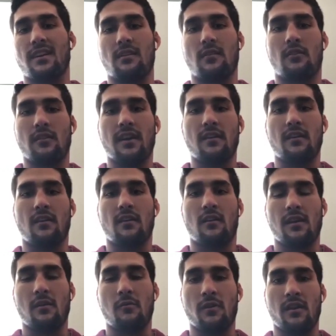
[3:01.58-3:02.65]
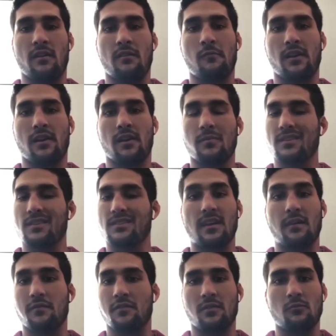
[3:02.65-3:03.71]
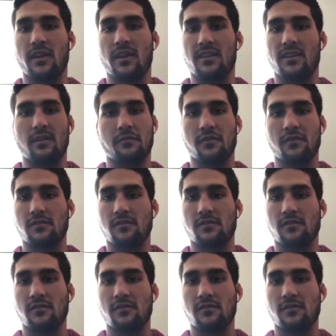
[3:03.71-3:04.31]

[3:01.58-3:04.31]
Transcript: that went on. But it's definitely way different.